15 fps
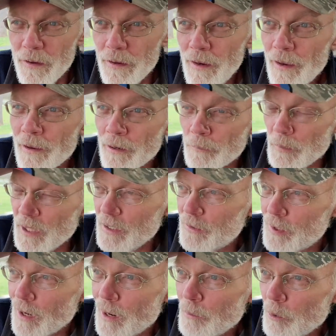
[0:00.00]
Yeah, in the
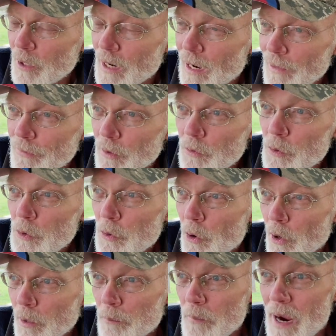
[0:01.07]
meantime, we got the New
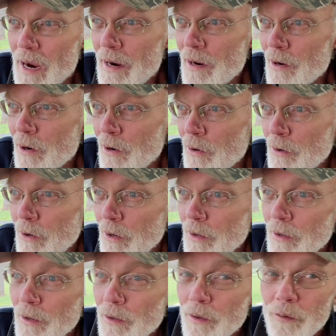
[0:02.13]
York mayor.
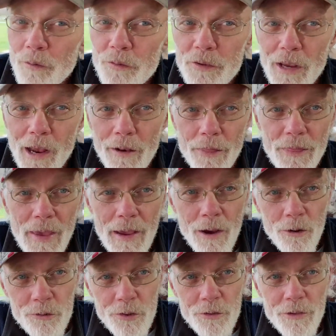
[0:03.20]
He's got
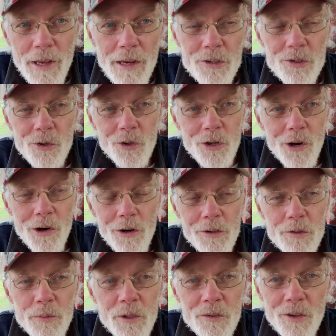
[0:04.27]
1,000 National
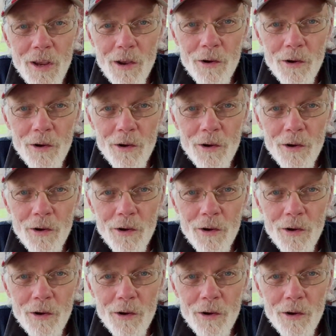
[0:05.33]
Guardsmen down